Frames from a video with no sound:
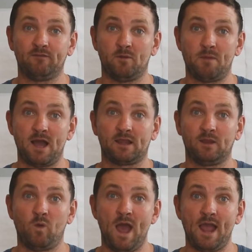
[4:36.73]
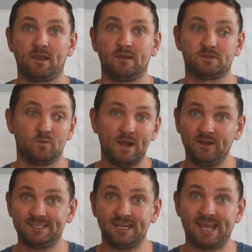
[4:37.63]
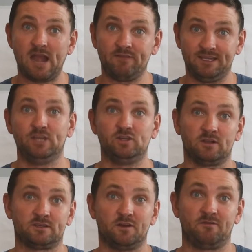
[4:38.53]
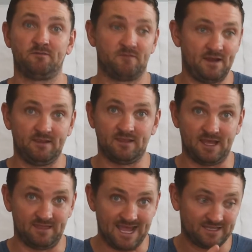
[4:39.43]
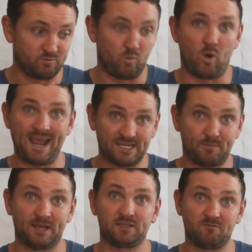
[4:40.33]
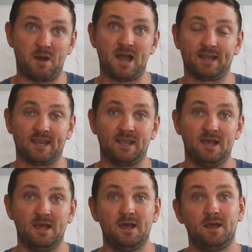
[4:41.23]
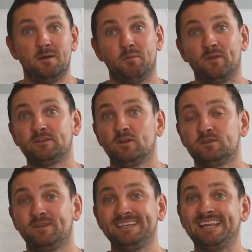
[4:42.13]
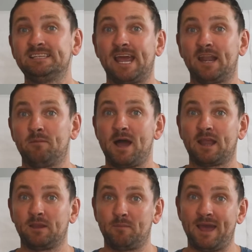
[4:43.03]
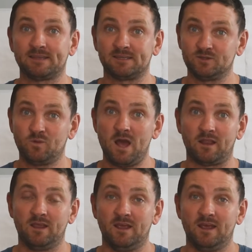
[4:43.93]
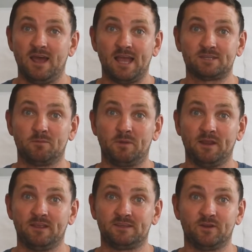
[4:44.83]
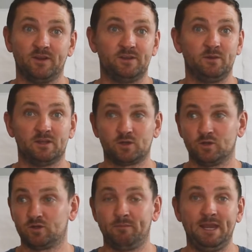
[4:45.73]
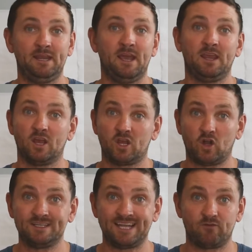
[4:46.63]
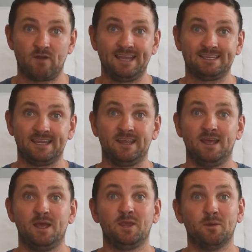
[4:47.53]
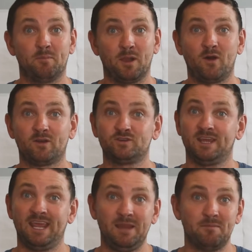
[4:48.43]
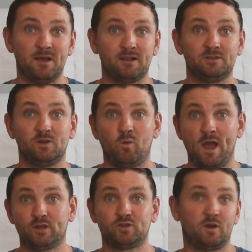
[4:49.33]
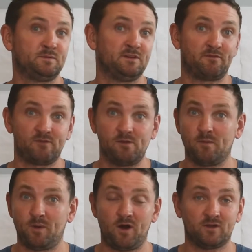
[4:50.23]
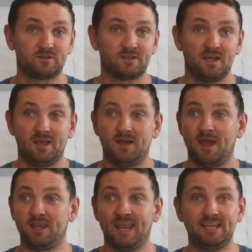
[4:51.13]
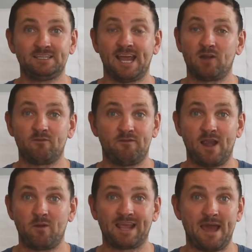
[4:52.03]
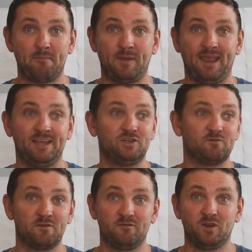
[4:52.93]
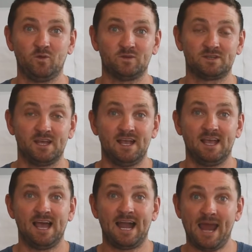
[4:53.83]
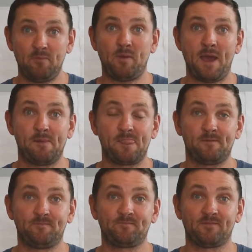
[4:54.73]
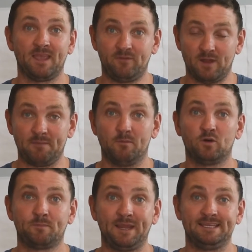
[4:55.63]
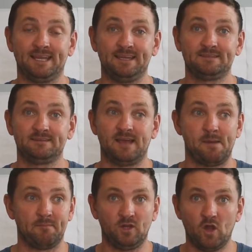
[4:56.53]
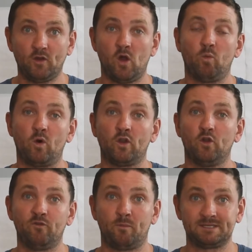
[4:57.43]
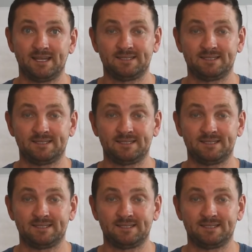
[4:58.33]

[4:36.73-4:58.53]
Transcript: of your marketing work. So we're going to take care of the digital stuff, right? That's one aspect of marketing. But there's also this internal marketing person as well. Somebody that's going to do your social media, your content writing, your blogs, your emails, your workshops, your free reports, your internal referral campaigns, your reviews. And I bet, if you're like most PTs, you're not 100%